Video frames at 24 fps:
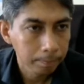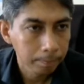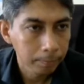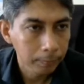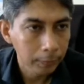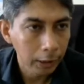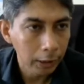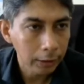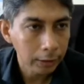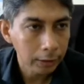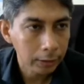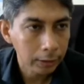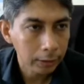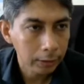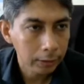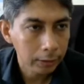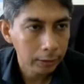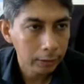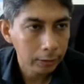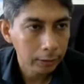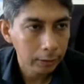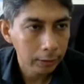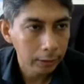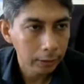this,
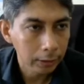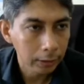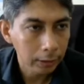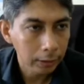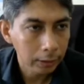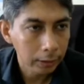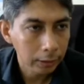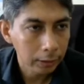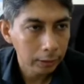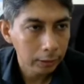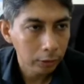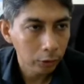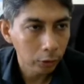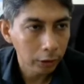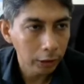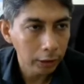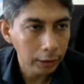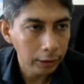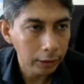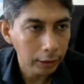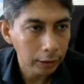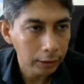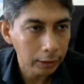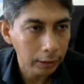yeah. So
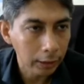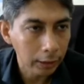this is